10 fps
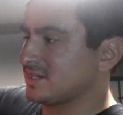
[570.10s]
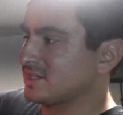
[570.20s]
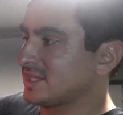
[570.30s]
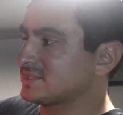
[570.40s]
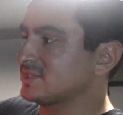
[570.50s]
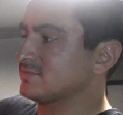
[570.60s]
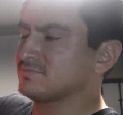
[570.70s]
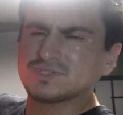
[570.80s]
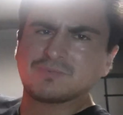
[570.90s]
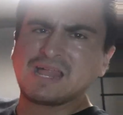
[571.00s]
unlike
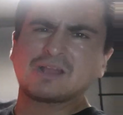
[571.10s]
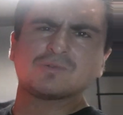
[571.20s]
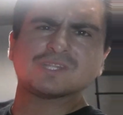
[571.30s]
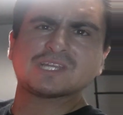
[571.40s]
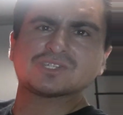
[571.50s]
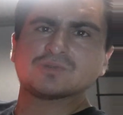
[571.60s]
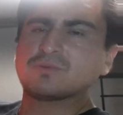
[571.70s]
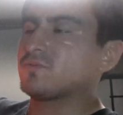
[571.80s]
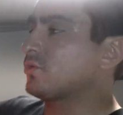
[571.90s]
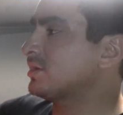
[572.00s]
the black one I showed
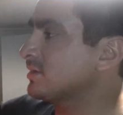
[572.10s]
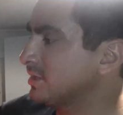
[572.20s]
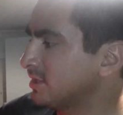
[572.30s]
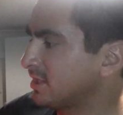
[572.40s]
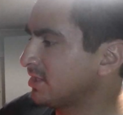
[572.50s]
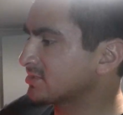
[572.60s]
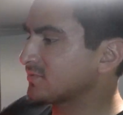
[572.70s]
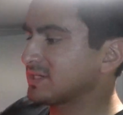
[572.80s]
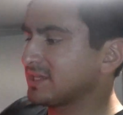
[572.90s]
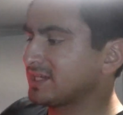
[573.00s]
before. It looks
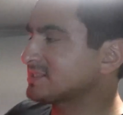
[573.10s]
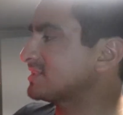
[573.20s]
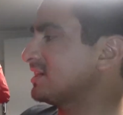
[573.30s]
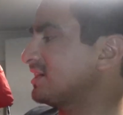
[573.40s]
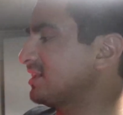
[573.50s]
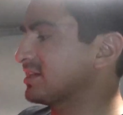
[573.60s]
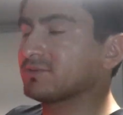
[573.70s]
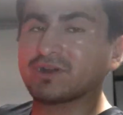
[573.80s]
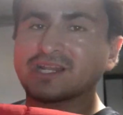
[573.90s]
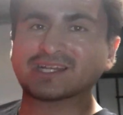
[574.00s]
really nice.
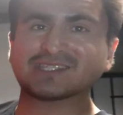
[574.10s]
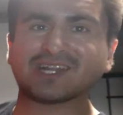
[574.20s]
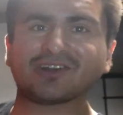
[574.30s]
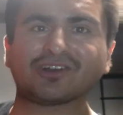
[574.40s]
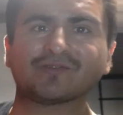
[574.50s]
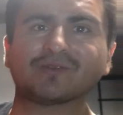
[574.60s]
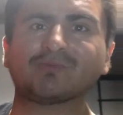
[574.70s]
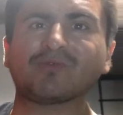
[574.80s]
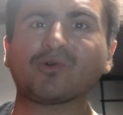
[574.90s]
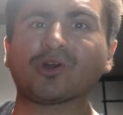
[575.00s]
Lucky Brand, like I said, I heard of
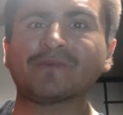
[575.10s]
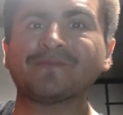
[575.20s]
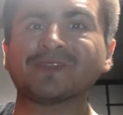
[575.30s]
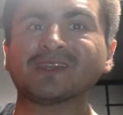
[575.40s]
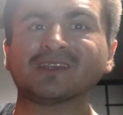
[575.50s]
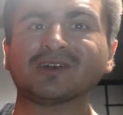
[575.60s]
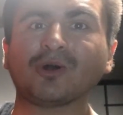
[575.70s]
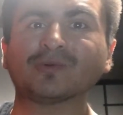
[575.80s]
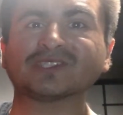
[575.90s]
it before. Hope